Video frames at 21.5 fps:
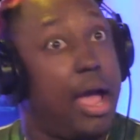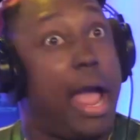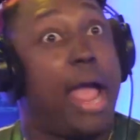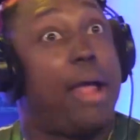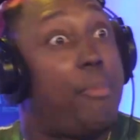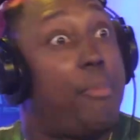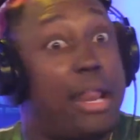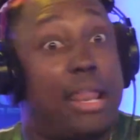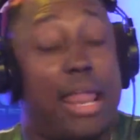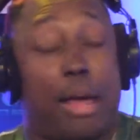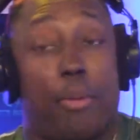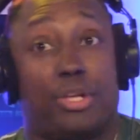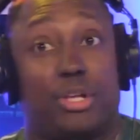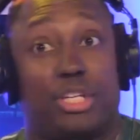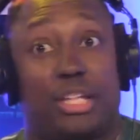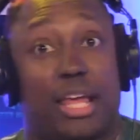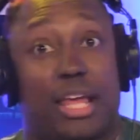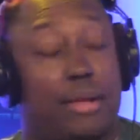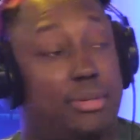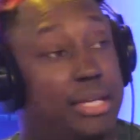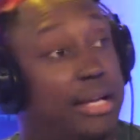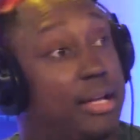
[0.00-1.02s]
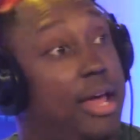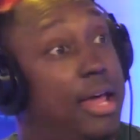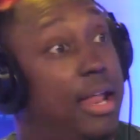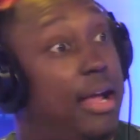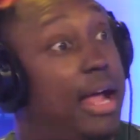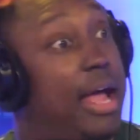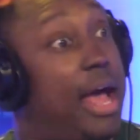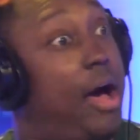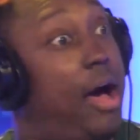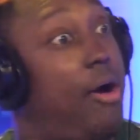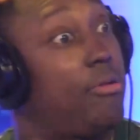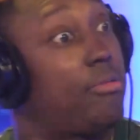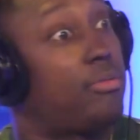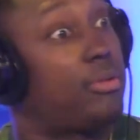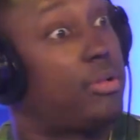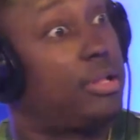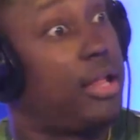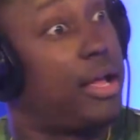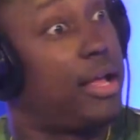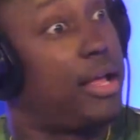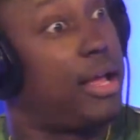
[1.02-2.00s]
And when what she did, he was like, kind of like, how,
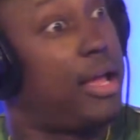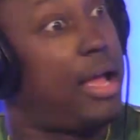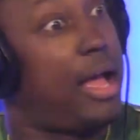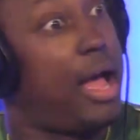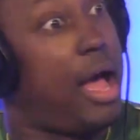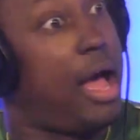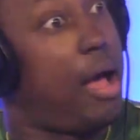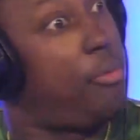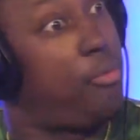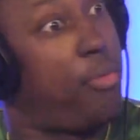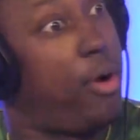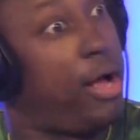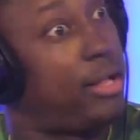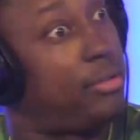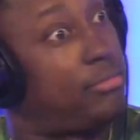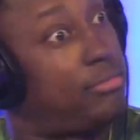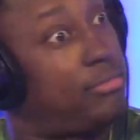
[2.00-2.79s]
like, what? I know.